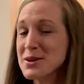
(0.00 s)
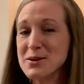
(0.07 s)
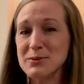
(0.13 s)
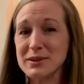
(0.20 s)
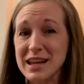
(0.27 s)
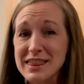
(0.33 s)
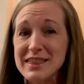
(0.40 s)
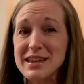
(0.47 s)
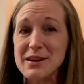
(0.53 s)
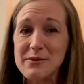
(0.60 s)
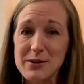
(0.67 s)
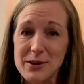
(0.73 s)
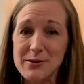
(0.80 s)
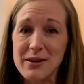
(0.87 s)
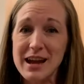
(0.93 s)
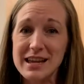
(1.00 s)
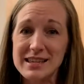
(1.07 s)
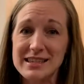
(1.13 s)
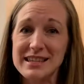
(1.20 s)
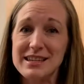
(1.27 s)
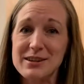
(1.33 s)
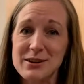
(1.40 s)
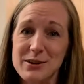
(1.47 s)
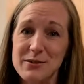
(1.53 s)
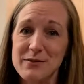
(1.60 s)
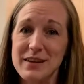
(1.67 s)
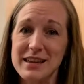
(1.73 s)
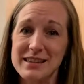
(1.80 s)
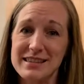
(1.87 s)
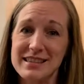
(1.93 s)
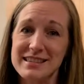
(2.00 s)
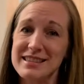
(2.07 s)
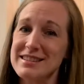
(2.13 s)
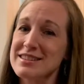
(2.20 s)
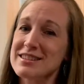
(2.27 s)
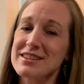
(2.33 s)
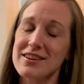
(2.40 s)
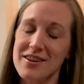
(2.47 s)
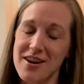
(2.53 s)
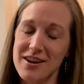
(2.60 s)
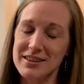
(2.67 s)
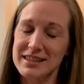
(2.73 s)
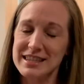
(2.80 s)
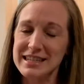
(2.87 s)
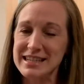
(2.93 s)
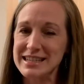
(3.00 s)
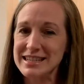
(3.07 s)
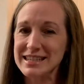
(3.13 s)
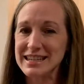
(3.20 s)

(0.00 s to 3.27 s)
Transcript: When I think of Horizon, her face is just a constant,